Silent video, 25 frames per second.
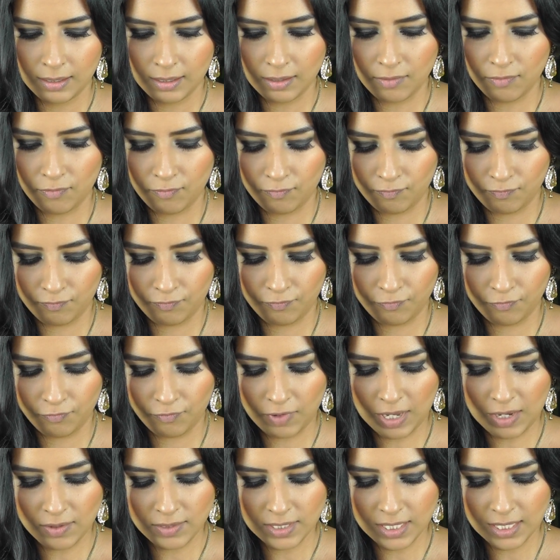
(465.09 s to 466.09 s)
I
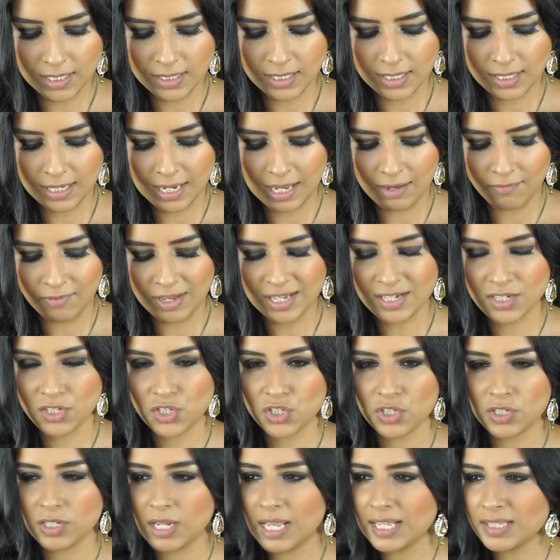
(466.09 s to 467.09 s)
found it didn't have
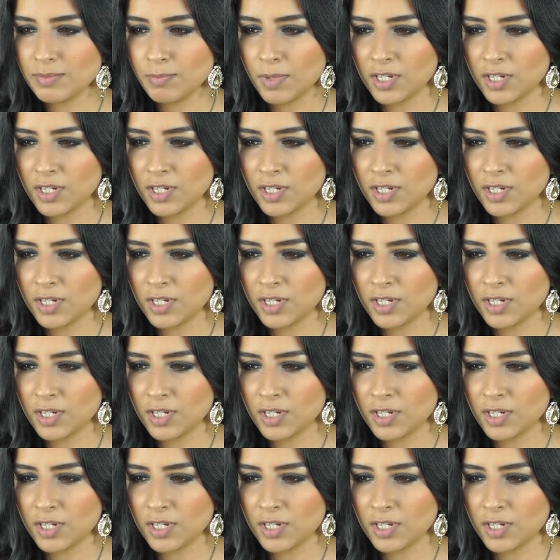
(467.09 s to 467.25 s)
as